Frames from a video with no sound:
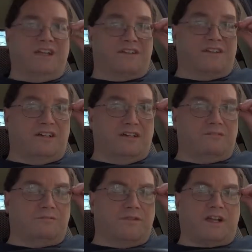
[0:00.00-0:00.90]

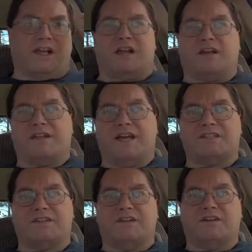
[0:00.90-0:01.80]
I think I got
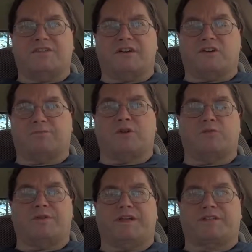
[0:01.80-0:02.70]
Audacity on there. I'm going to put
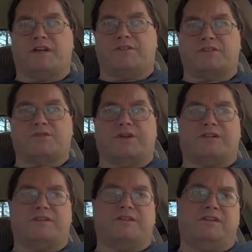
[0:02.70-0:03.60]
OBS on there so I
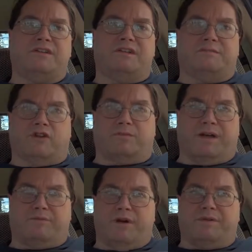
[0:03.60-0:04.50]
could plug
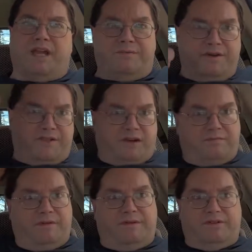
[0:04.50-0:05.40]
my webcam in there
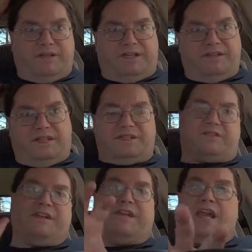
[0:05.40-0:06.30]
and maybe do like
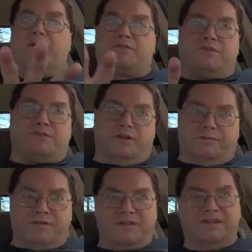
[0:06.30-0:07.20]
screen capture or
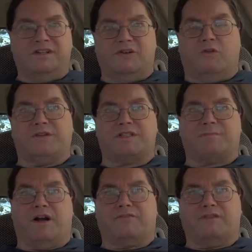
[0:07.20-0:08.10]
something. Hopefully it's
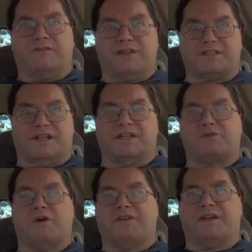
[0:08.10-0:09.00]
powerful enough. That's got like
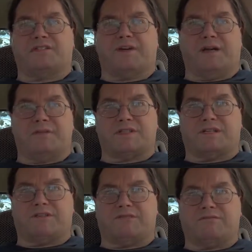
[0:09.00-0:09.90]
12 gigs of RAM. It's like
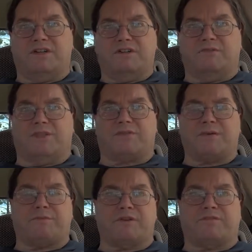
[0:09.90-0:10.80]
a
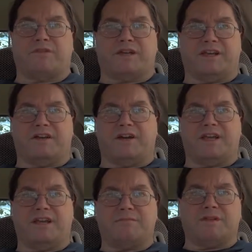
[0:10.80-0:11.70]
3.4
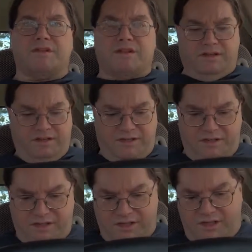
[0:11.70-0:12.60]
gigahertz
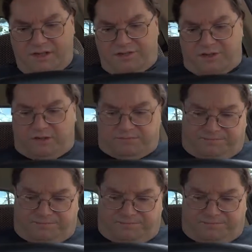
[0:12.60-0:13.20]
AMD.